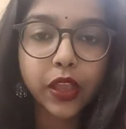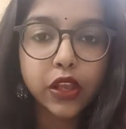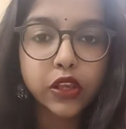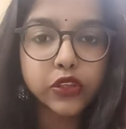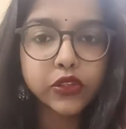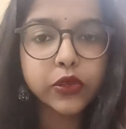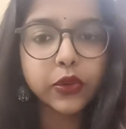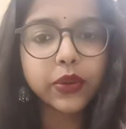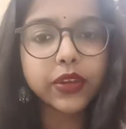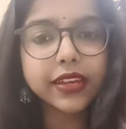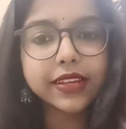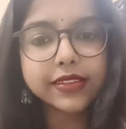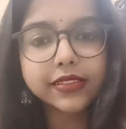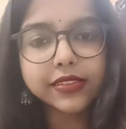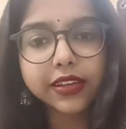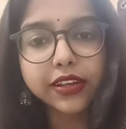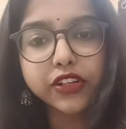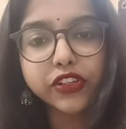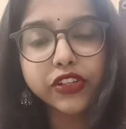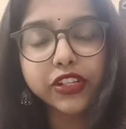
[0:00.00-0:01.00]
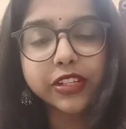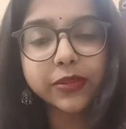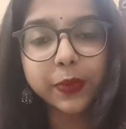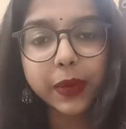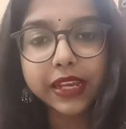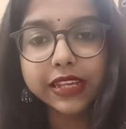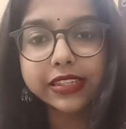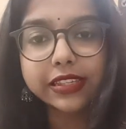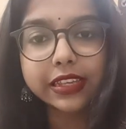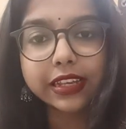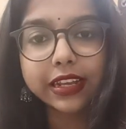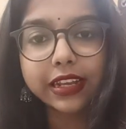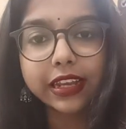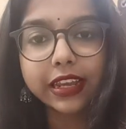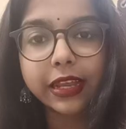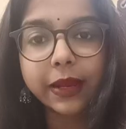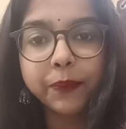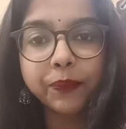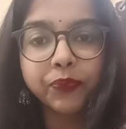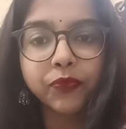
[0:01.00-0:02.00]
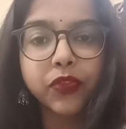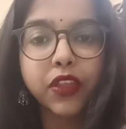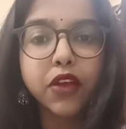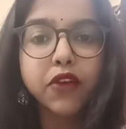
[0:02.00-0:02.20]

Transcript: So research is basically